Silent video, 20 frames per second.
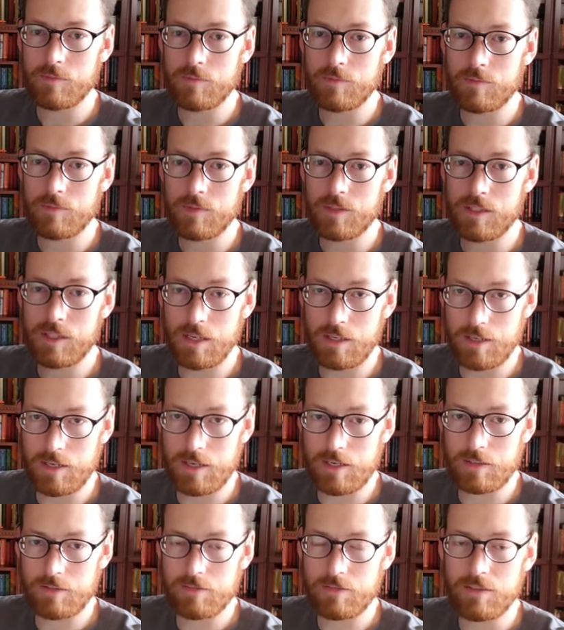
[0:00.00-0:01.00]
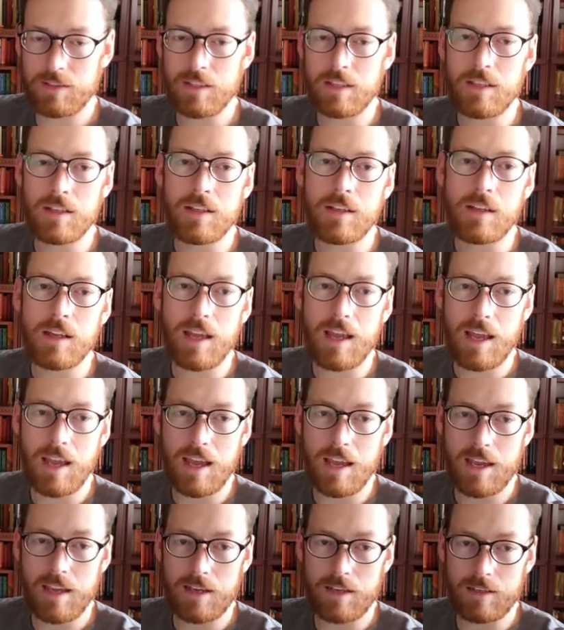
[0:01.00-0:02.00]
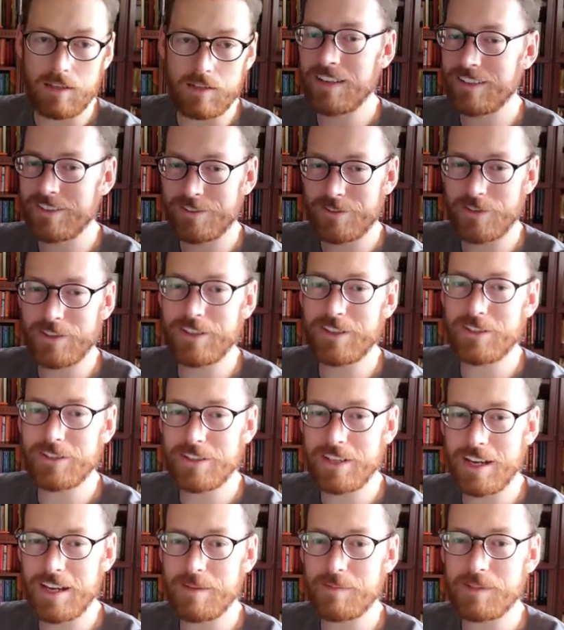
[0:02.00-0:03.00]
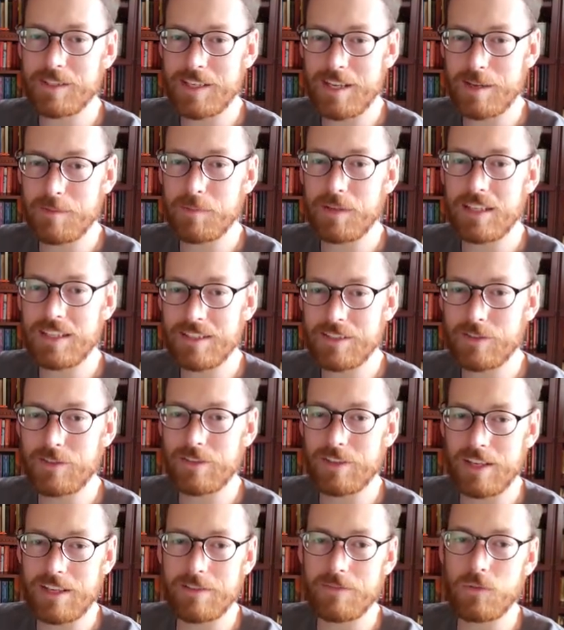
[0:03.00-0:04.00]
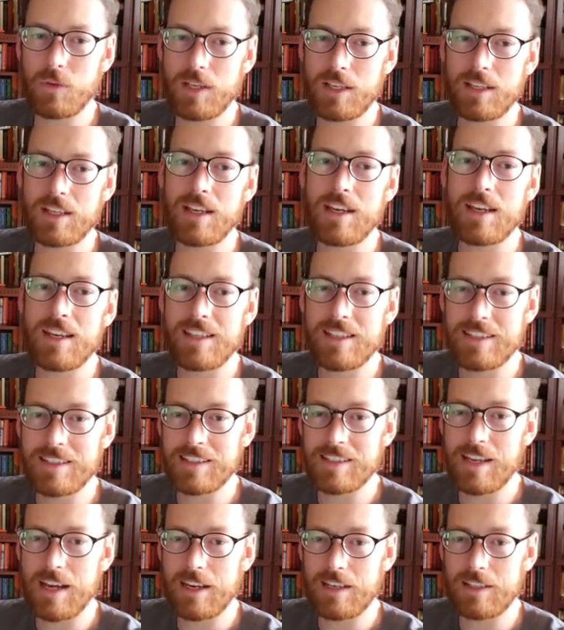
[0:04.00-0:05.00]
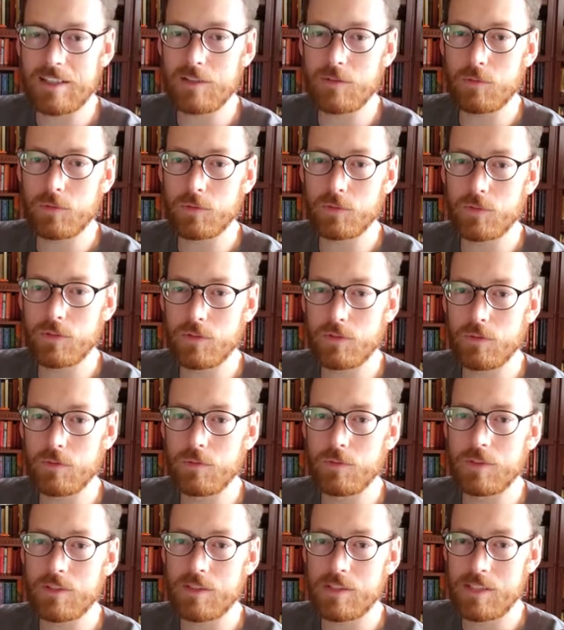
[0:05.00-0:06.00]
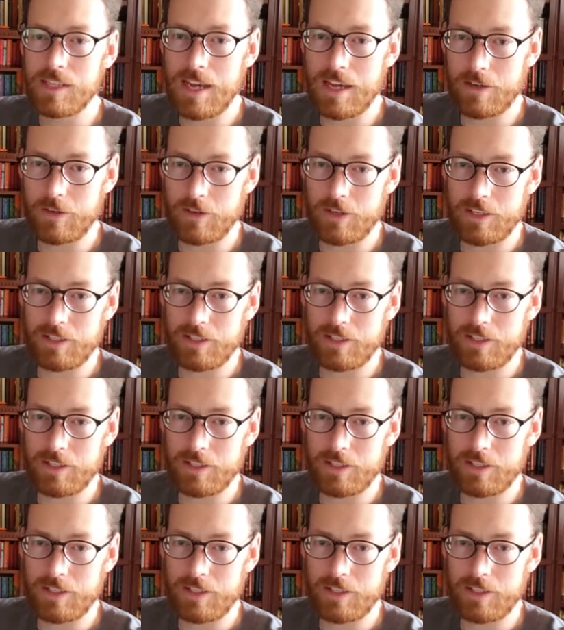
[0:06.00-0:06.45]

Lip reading: Sunday, and trigger timestamp Eastern day of week is not equal to Saturday.